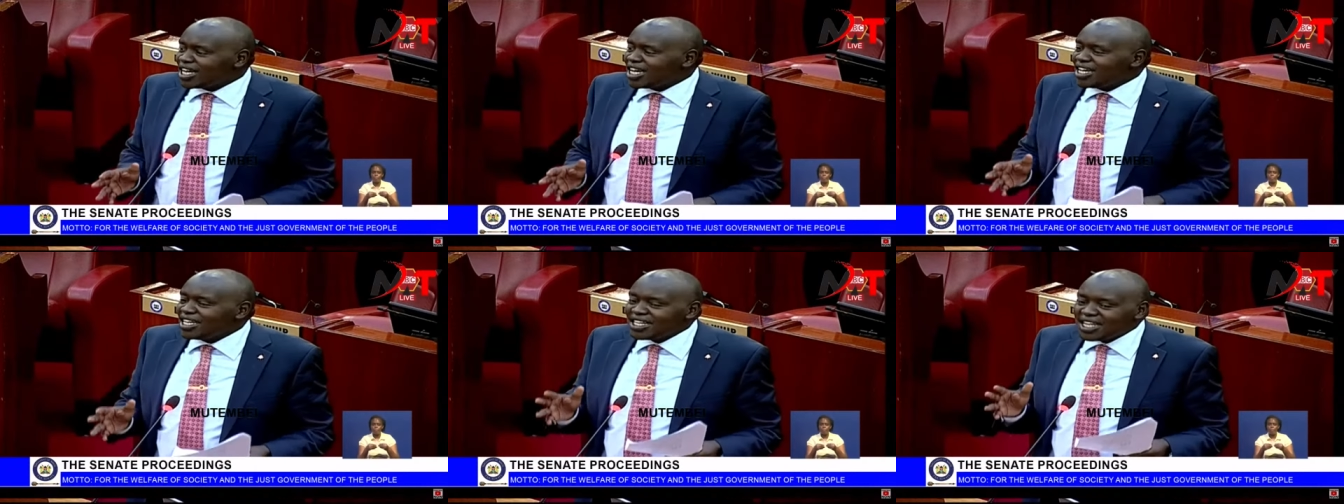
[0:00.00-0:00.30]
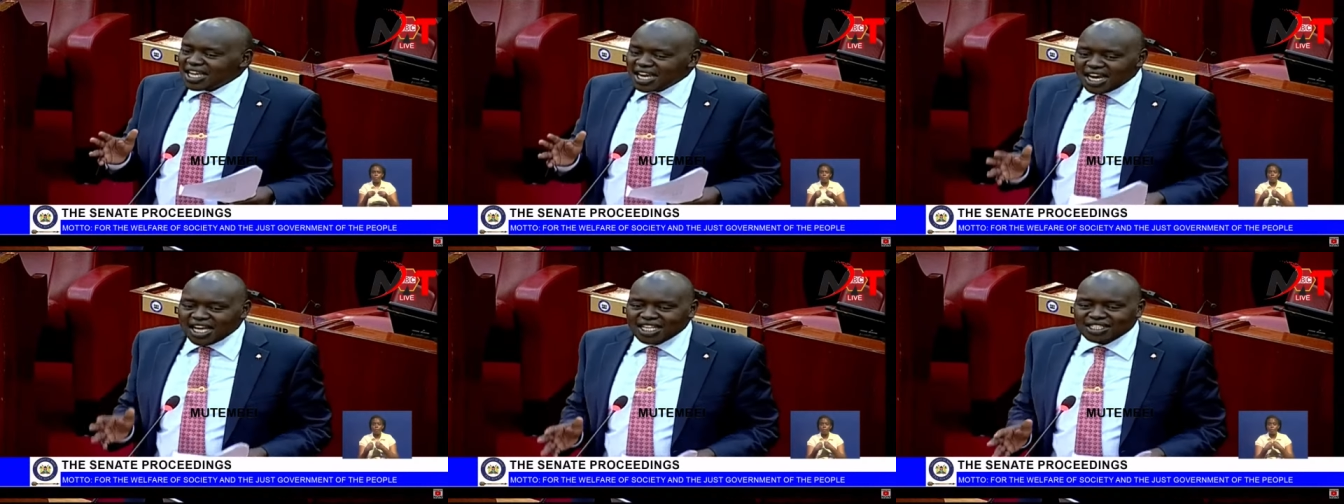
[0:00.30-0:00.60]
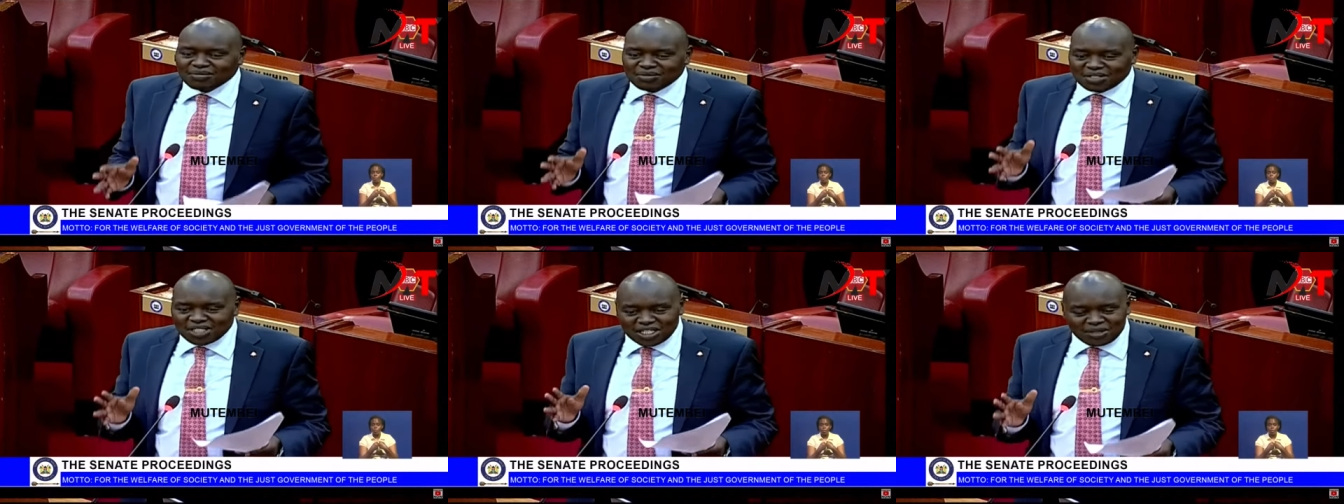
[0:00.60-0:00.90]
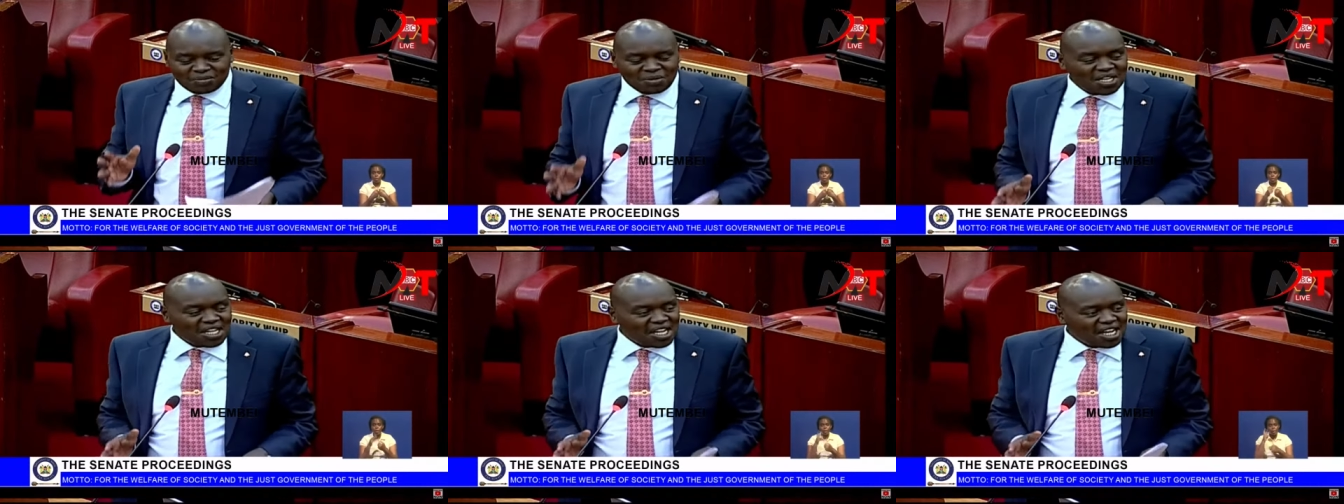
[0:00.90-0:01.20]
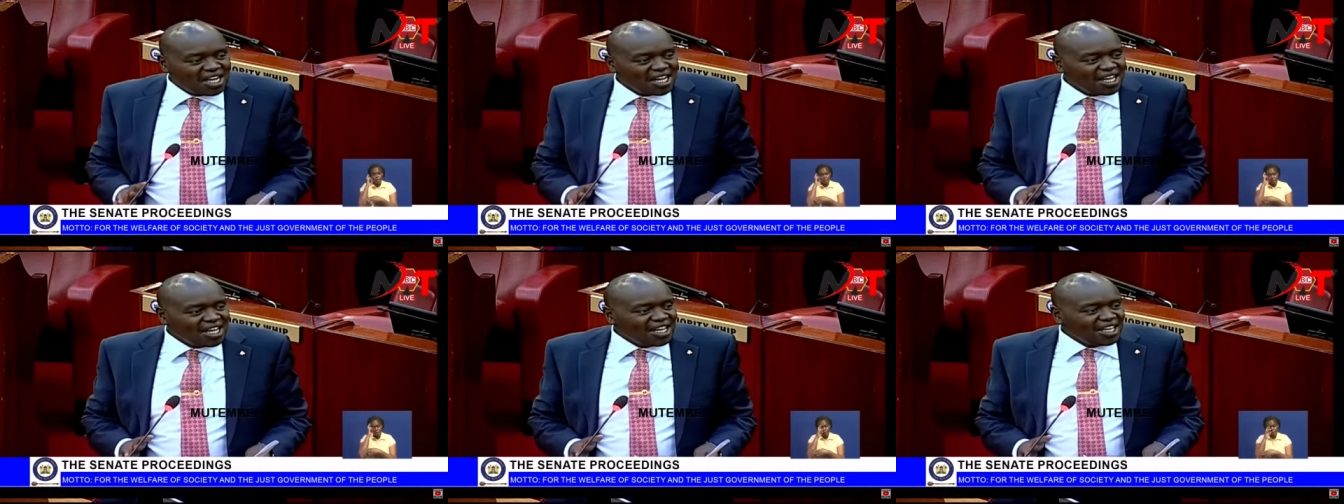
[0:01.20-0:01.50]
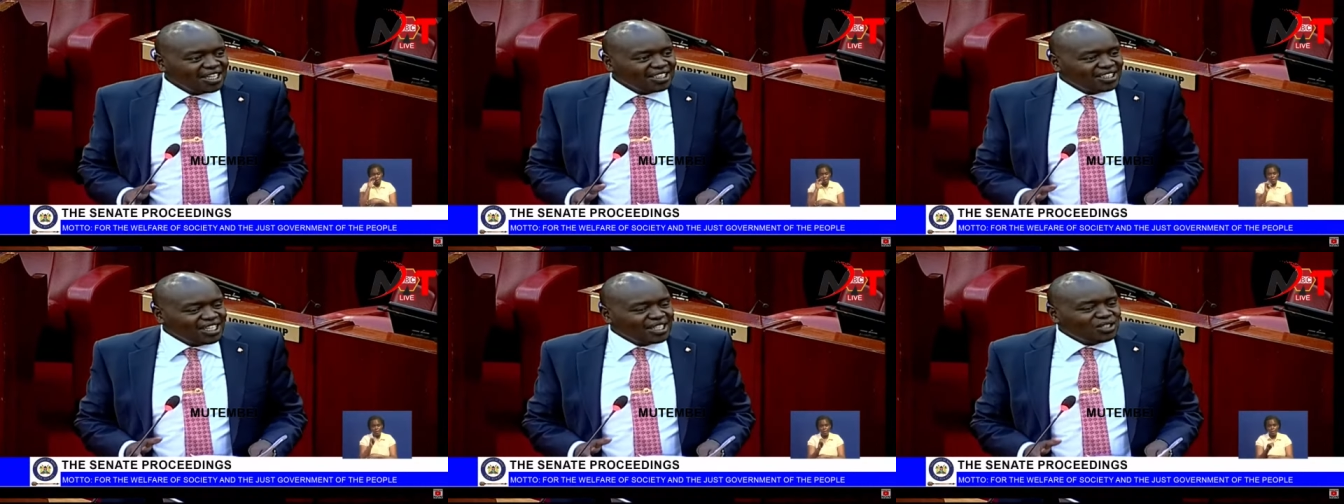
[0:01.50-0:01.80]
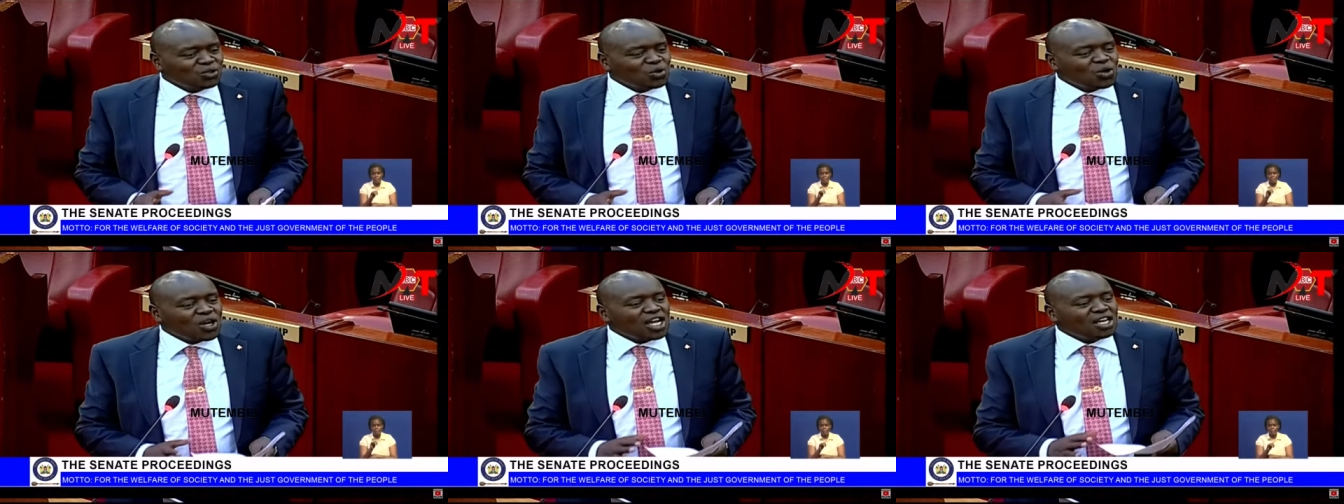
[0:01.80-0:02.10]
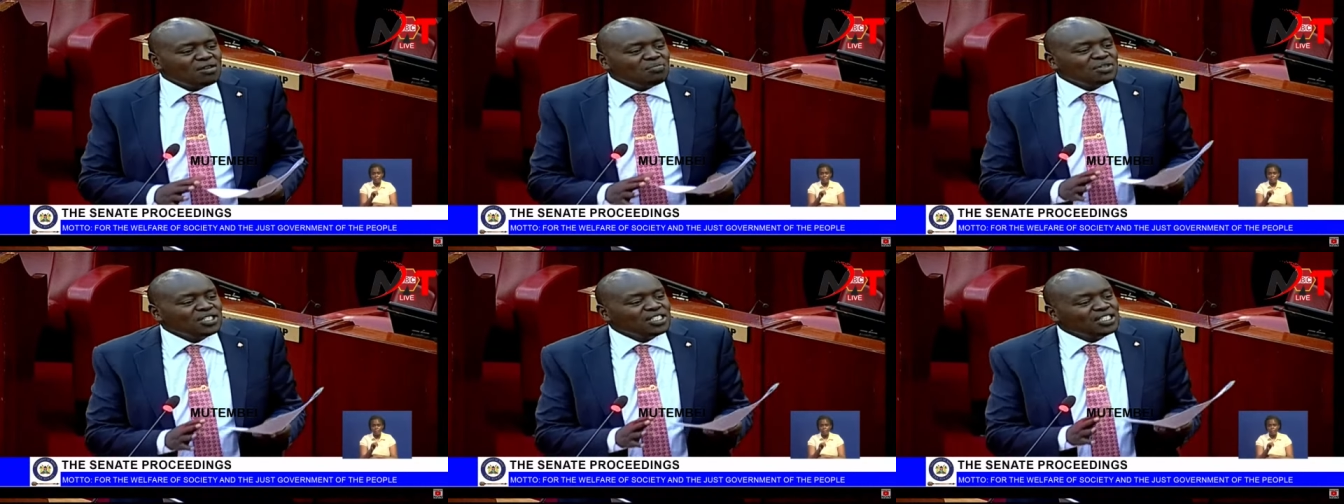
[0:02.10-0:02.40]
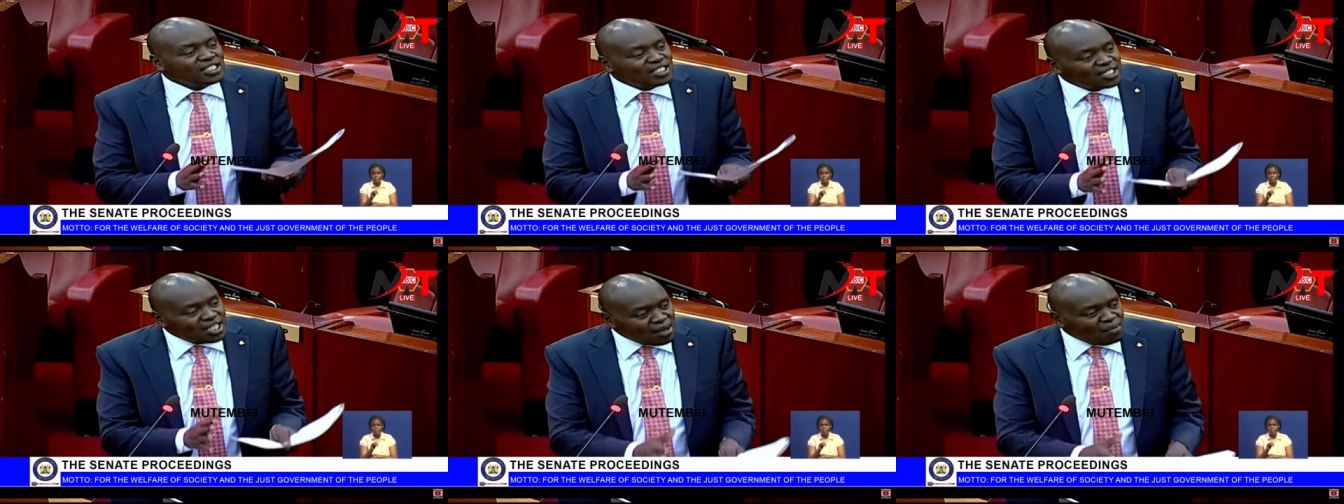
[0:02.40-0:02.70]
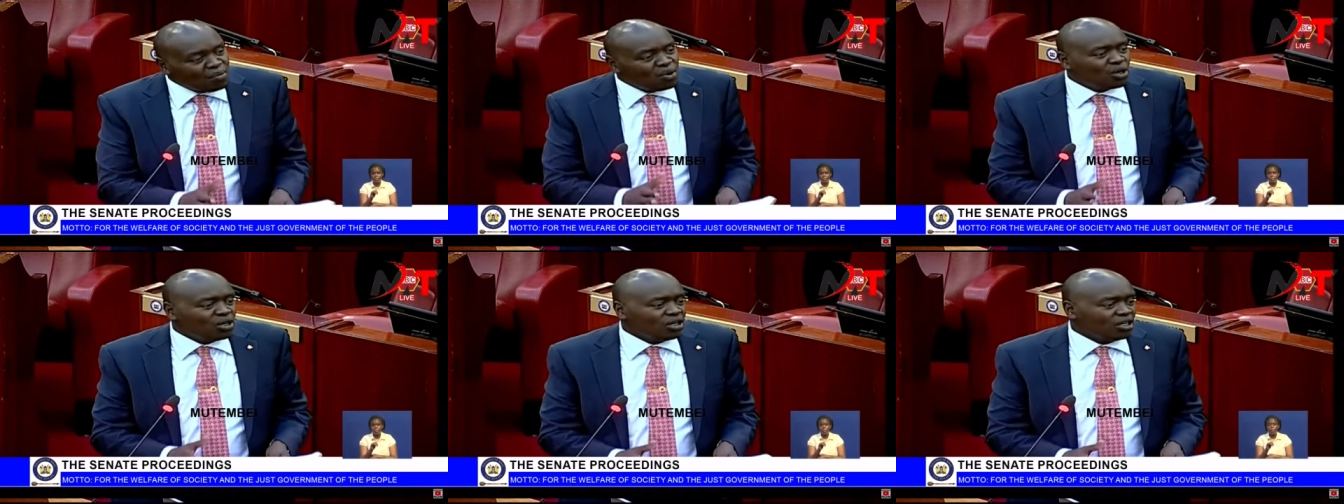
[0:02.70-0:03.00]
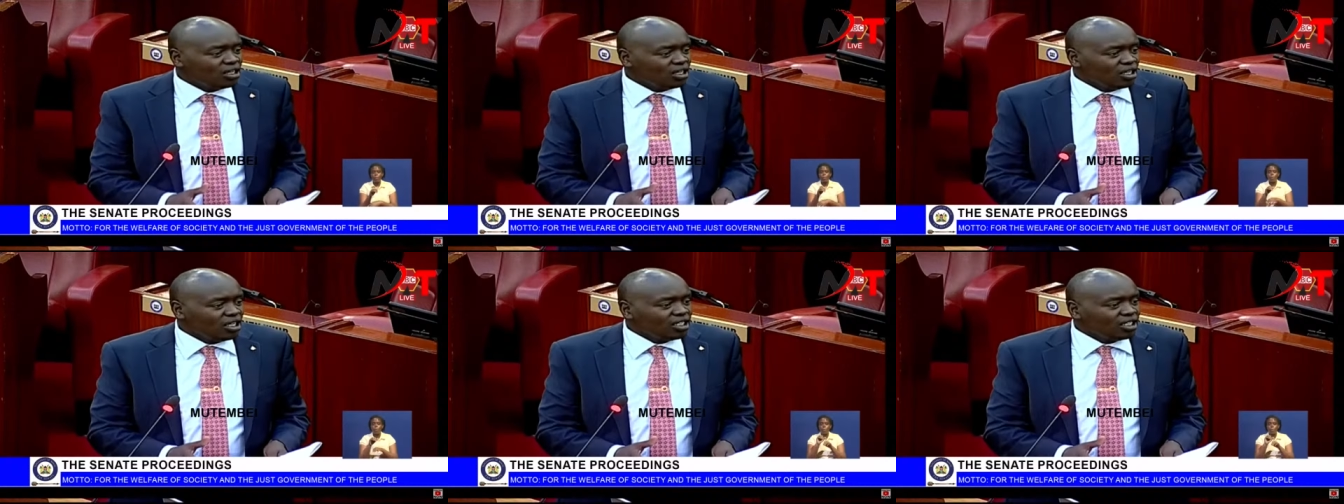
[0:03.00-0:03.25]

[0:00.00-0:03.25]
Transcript: I realized, Mr. Speaker, that you can be disabled.